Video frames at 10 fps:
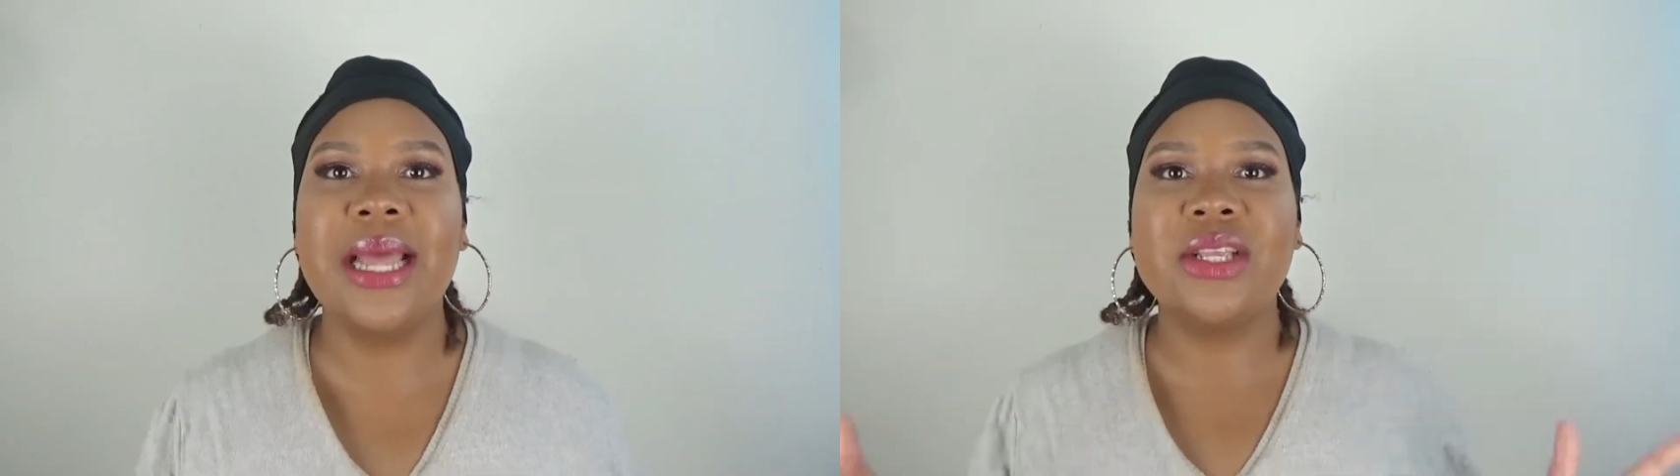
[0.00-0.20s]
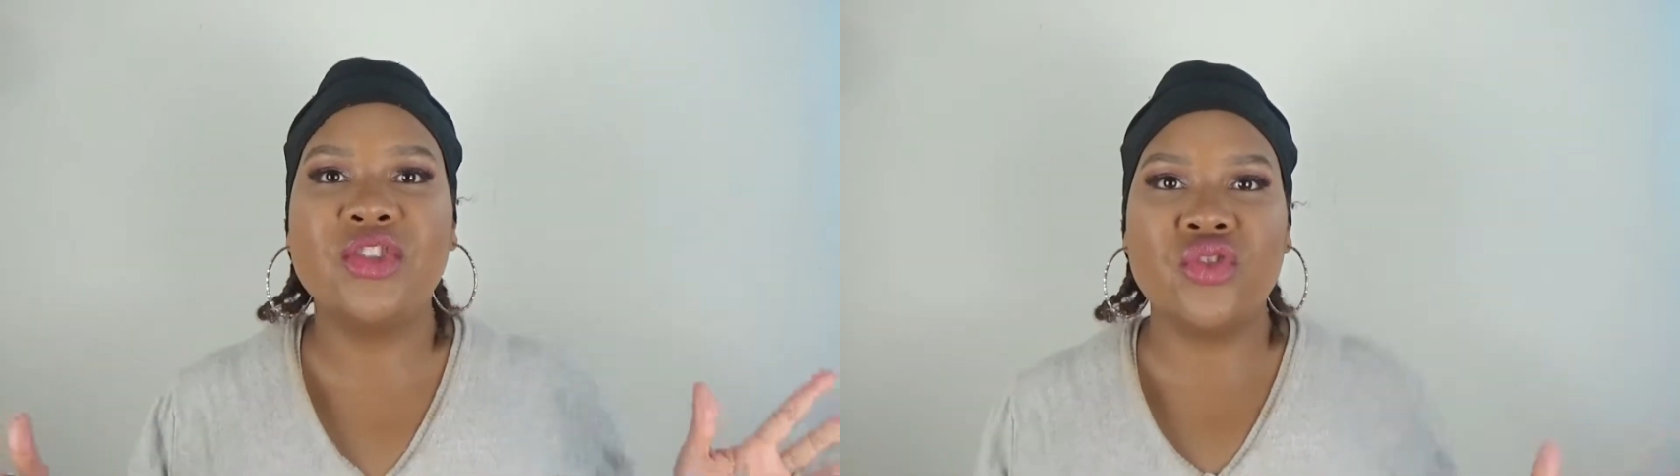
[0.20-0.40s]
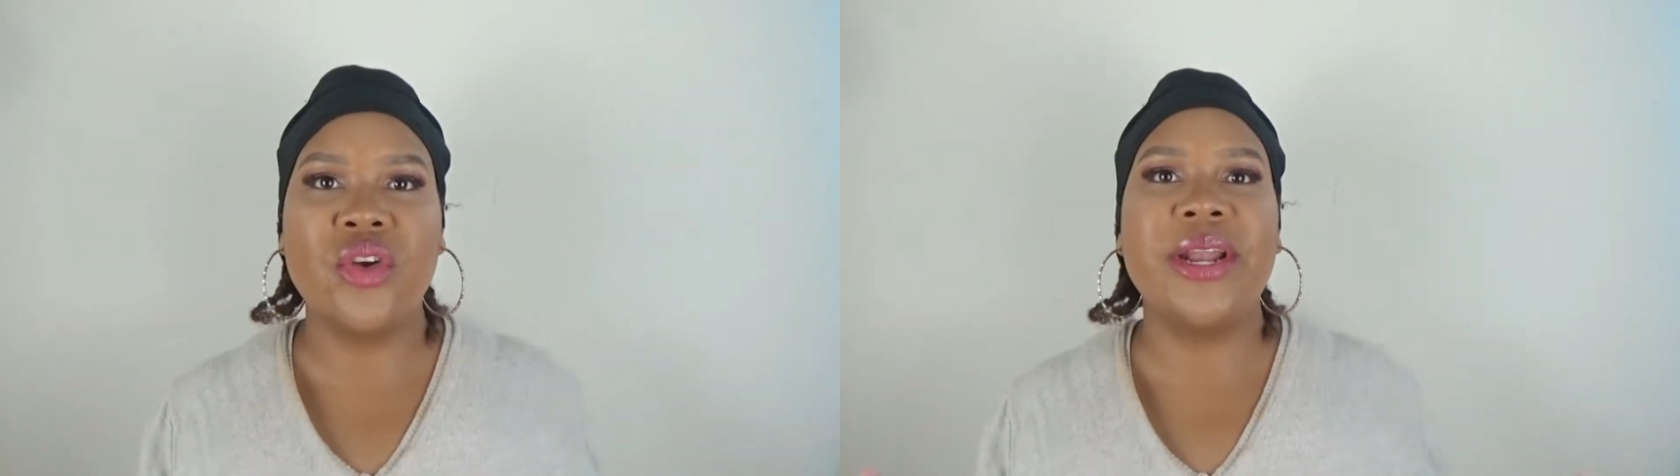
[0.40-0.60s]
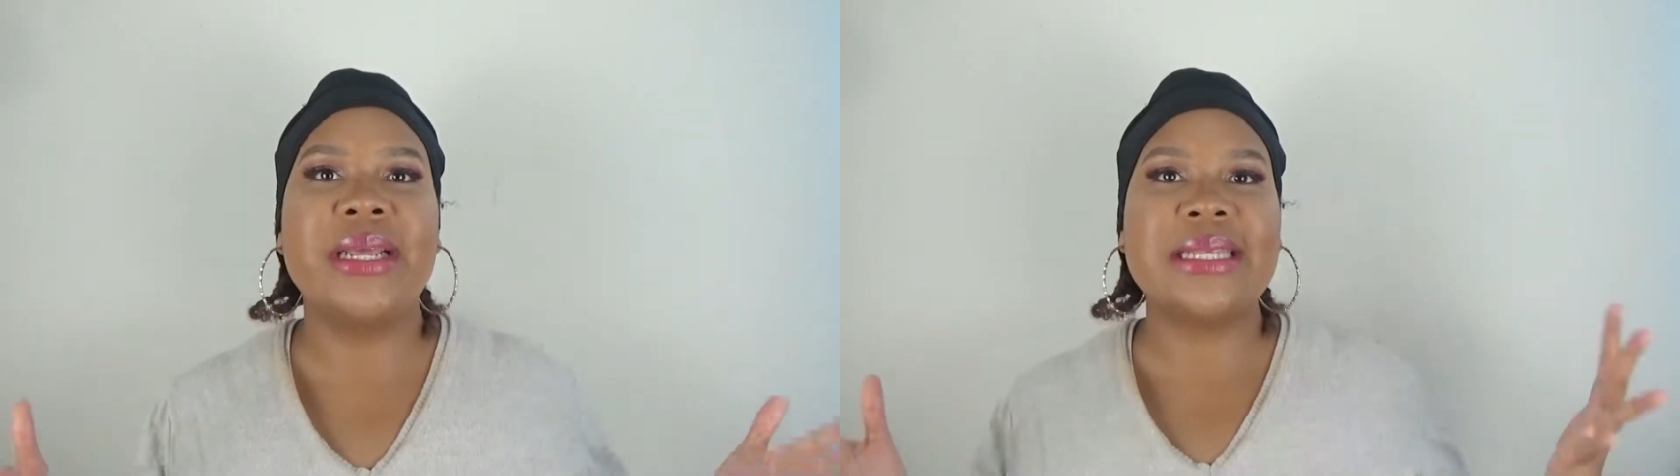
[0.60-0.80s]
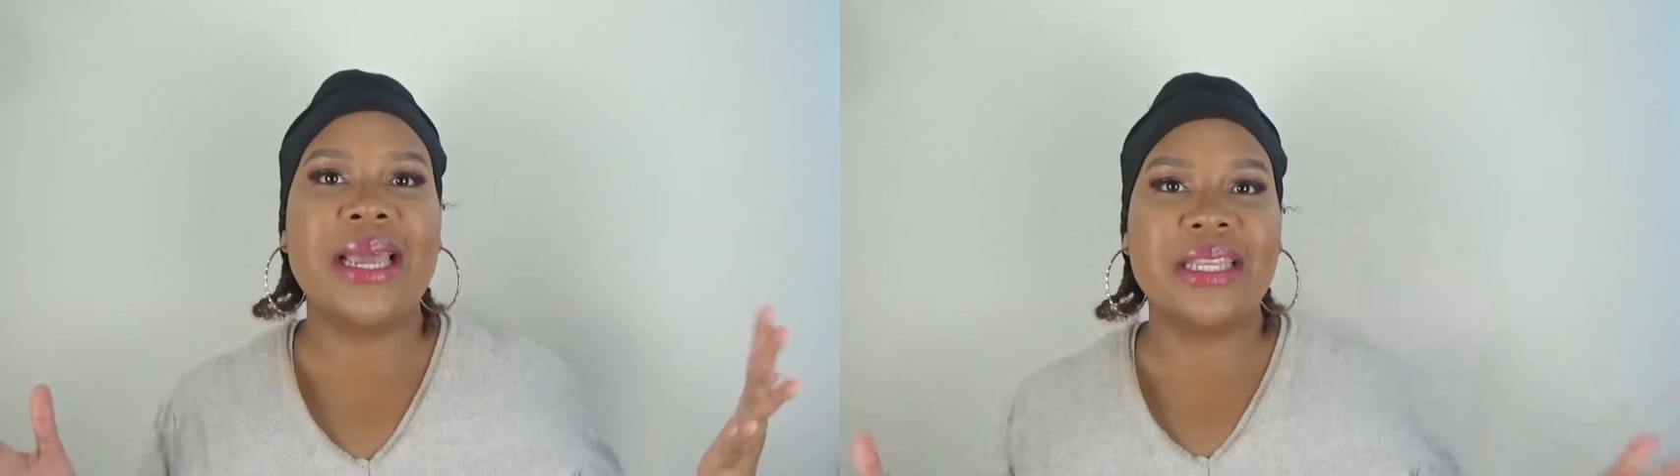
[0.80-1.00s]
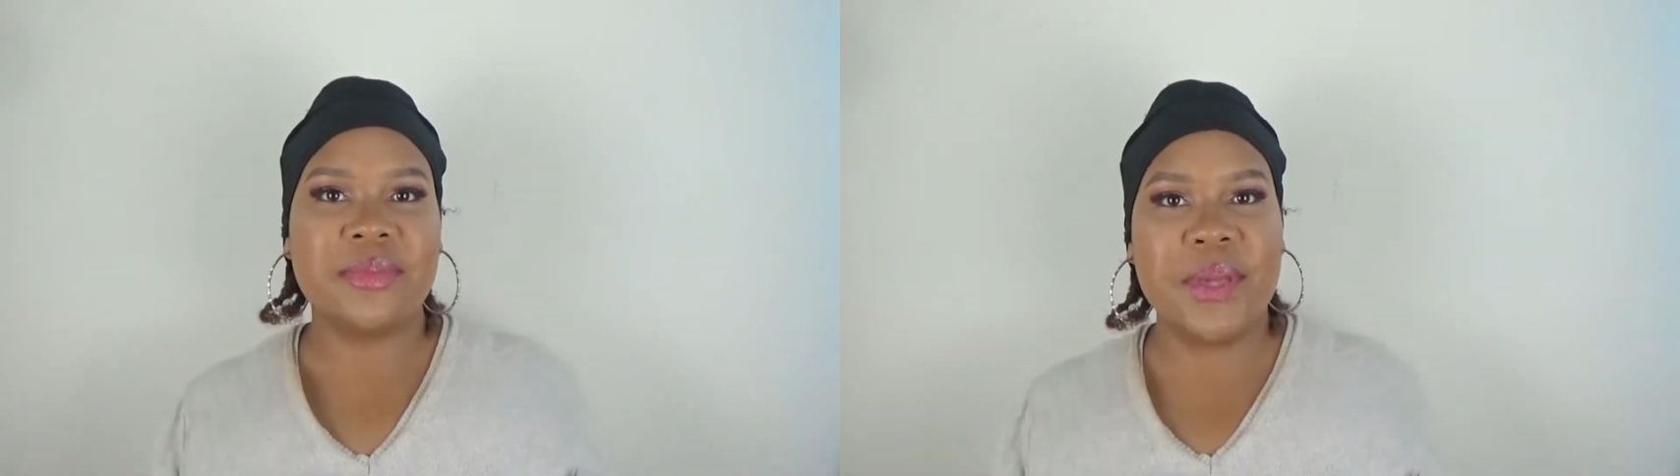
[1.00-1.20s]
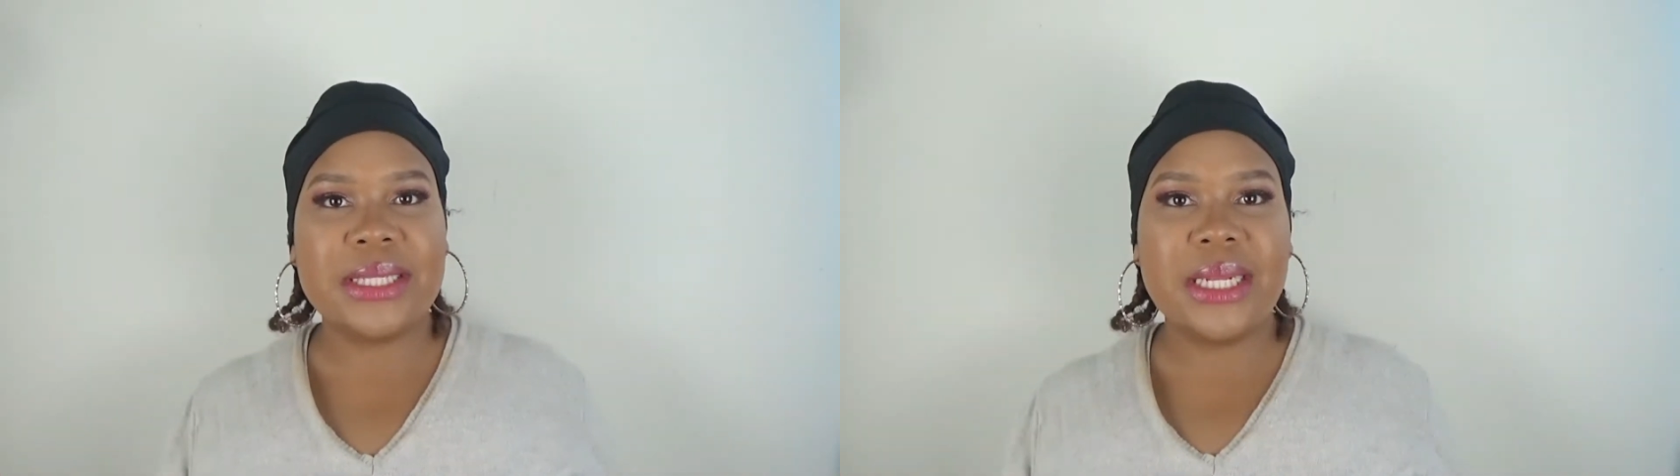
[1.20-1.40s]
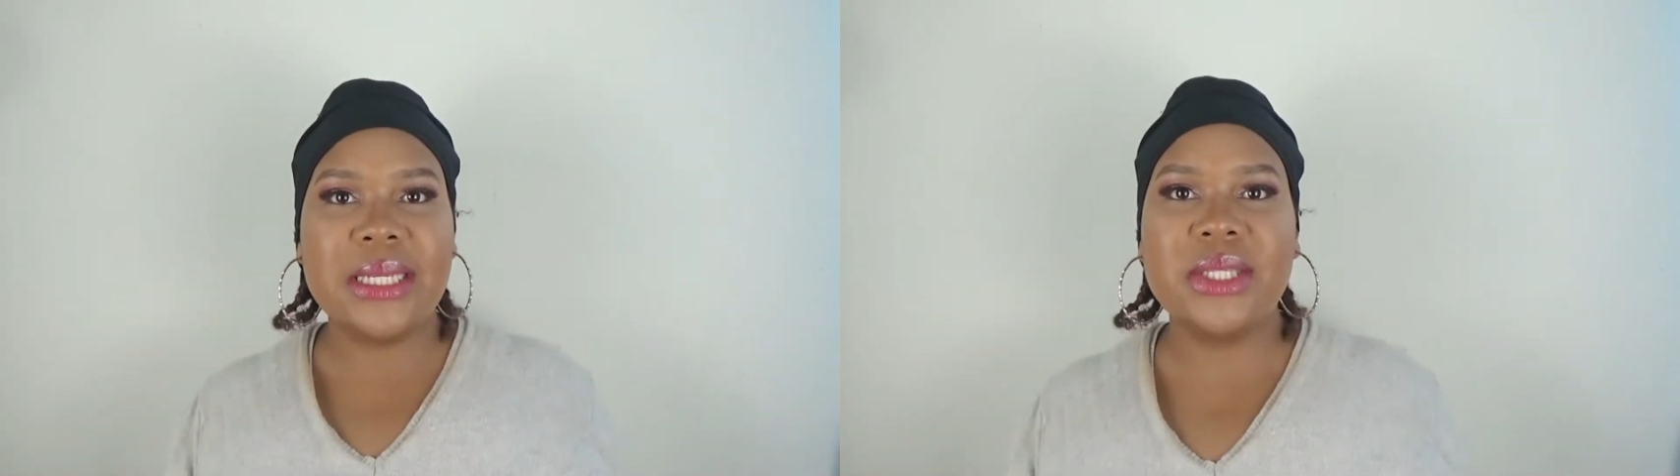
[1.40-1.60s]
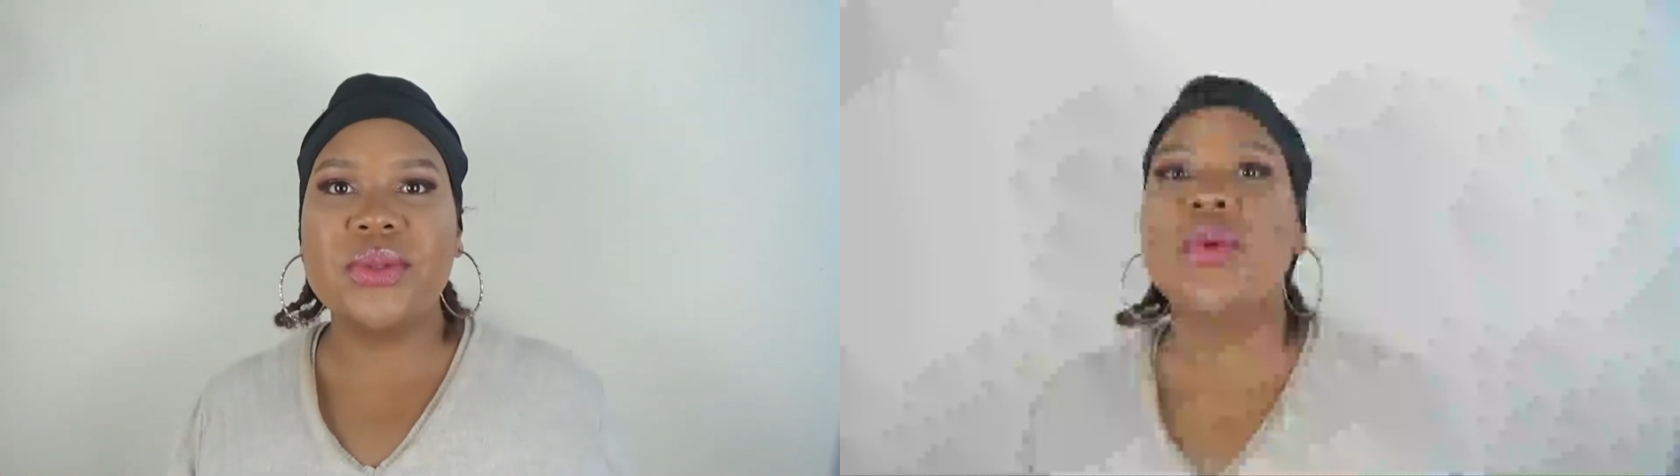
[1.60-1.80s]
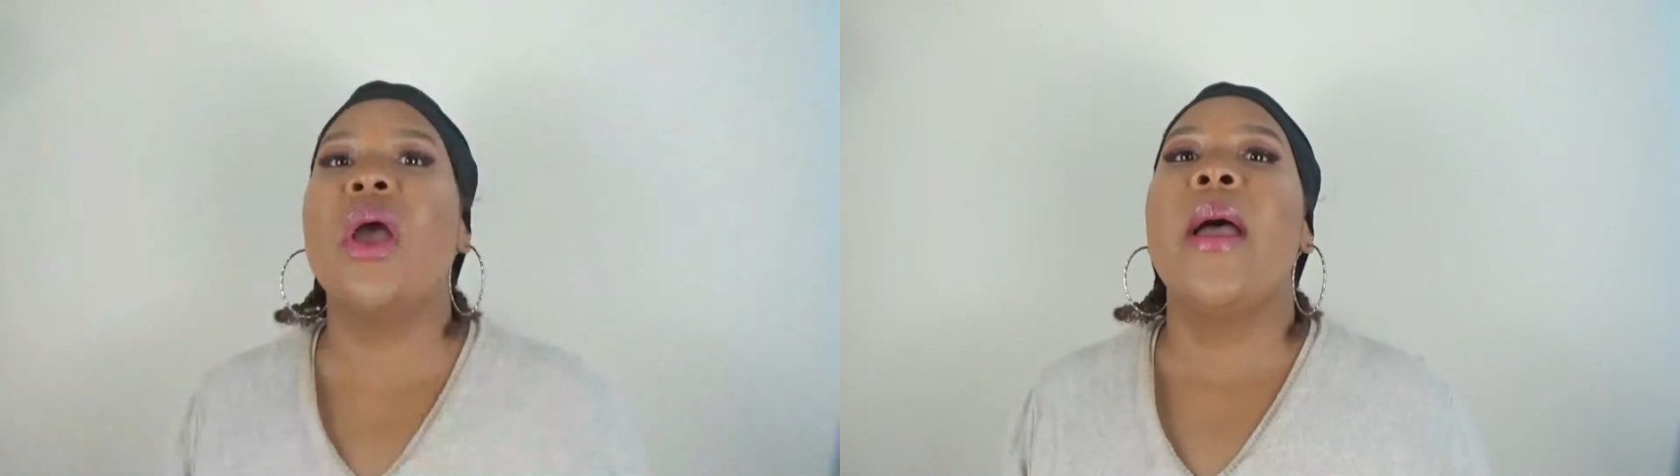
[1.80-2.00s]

as straight as I expected it to,